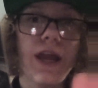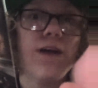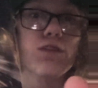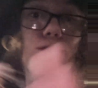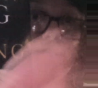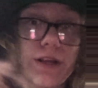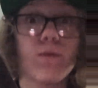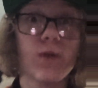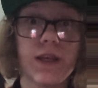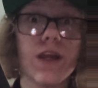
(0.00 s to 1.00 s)
out the
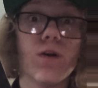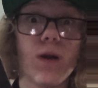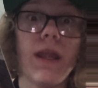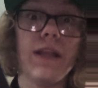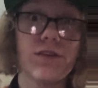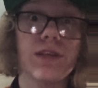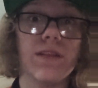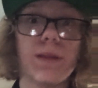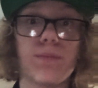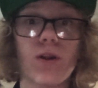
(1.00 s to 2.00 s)
freaking window
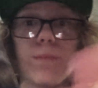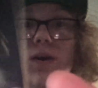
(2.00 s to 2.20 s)
instantly, pretty